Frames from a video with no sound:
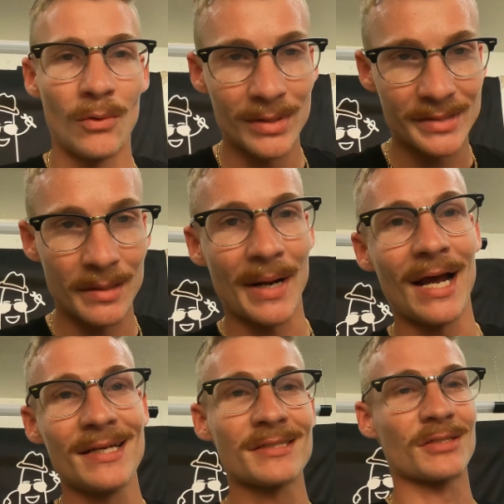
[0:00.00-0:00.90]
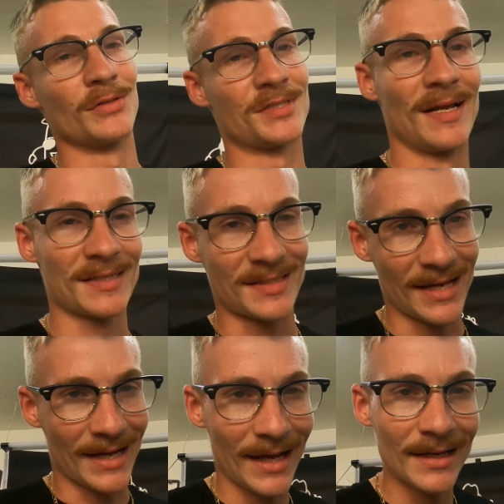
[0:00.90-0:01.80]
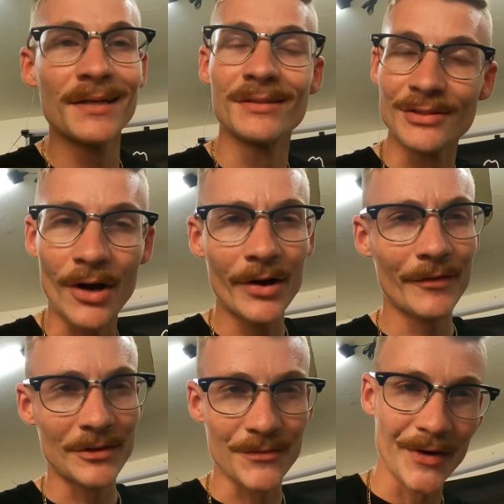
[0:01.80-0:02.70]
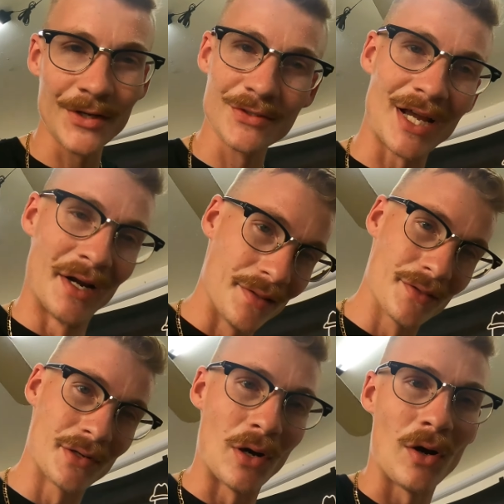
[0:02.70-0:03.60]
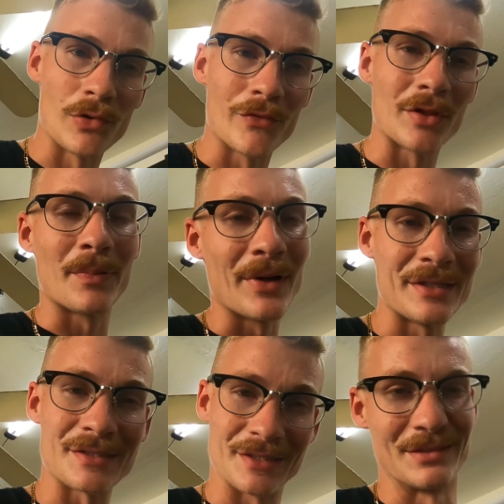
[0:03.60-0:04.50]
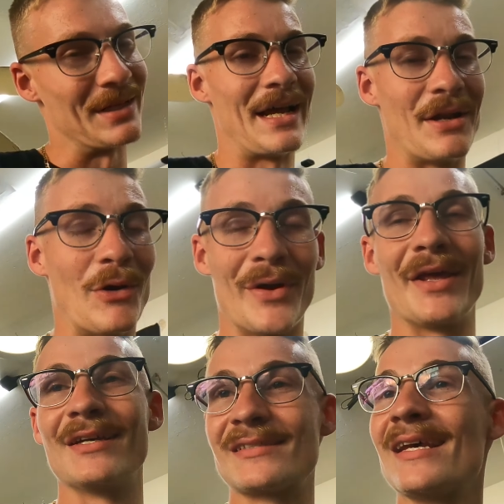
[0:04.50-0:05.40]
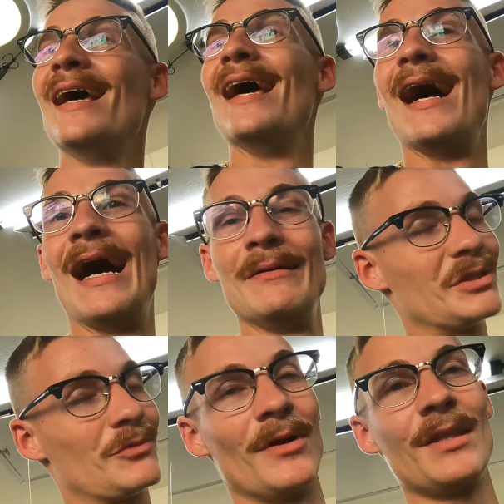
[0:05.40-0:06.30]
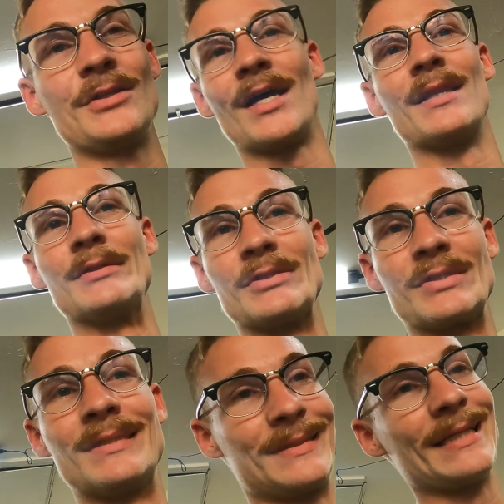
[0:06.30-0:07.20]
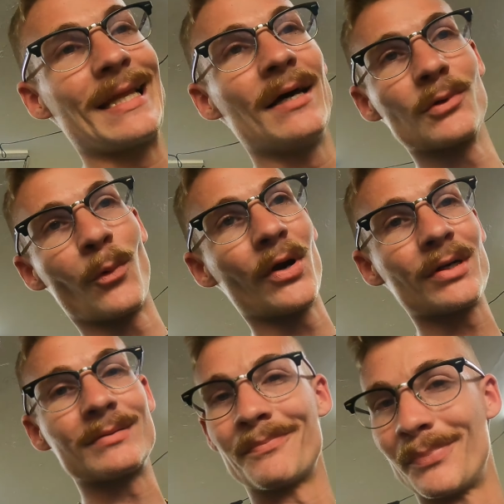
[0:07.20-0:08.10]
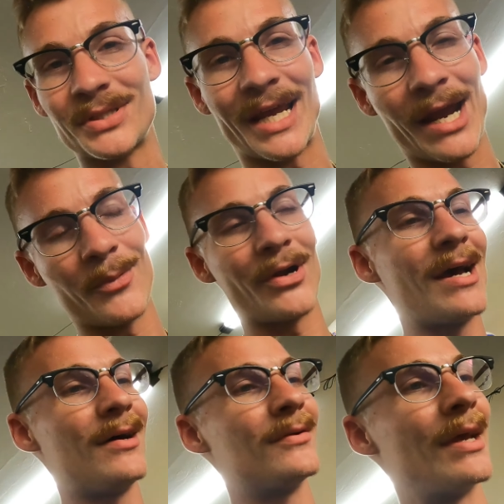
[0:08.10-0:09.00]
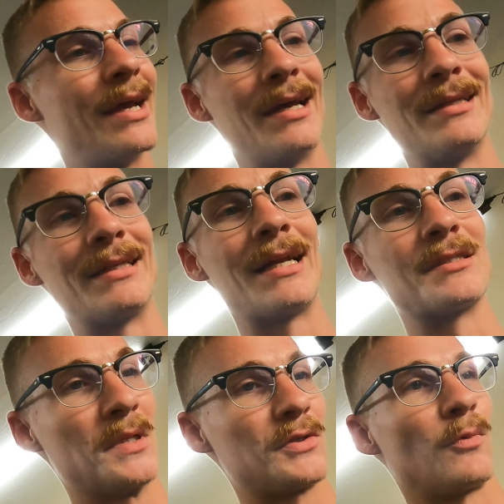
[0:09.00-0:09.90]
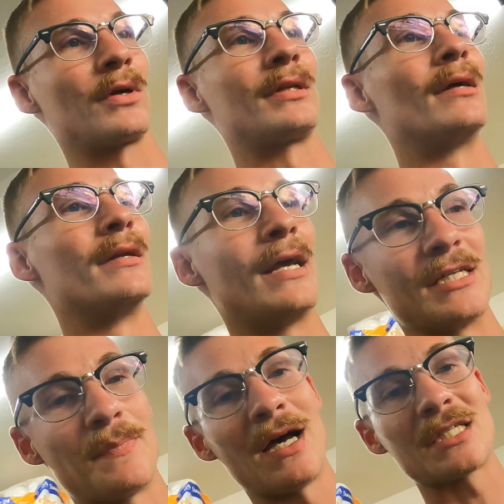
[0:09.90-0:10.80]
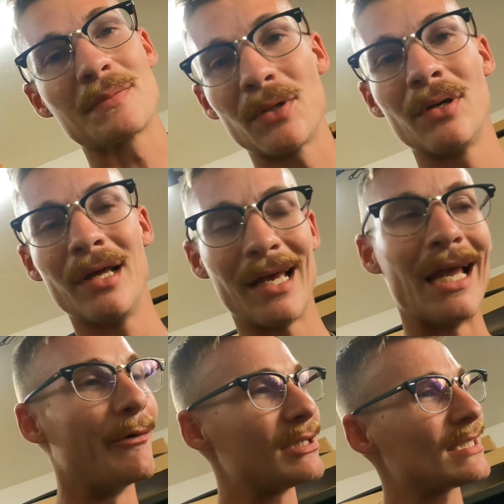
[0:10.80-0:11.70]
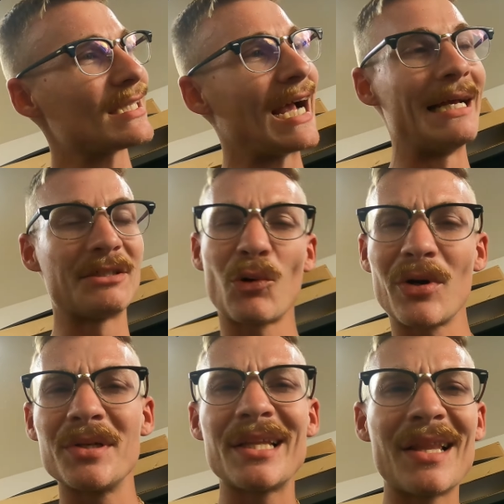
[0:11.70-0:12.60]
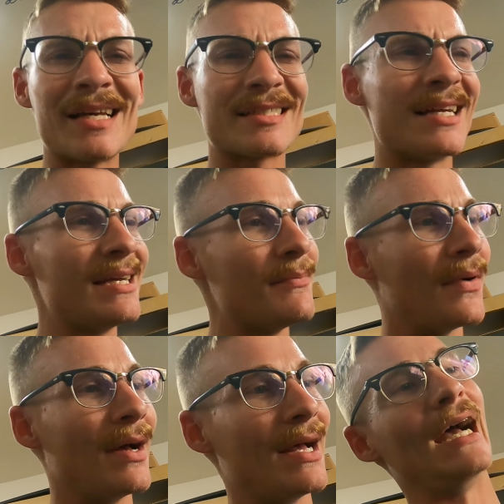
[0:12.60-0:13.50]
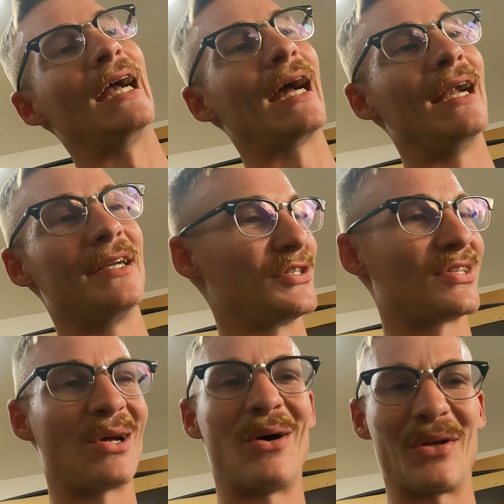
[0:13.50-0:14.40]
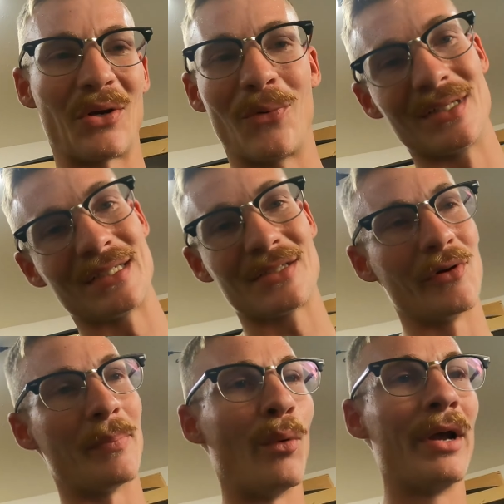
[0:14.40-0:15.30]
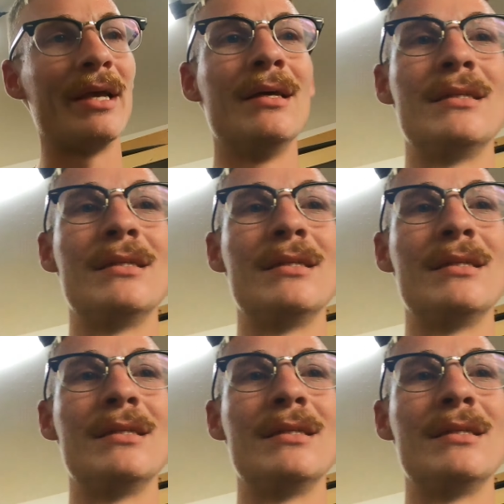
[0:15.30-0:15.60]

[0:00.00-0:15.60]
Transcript: What's up, guys? So it's the next day again. Sorry if this video is kind of a little all over the place, because I know it is. I'm just really trying to just get down to work, put the camera down, and get as much work done as possible, which I sort of did last night, but I kind of just called it quits to a point.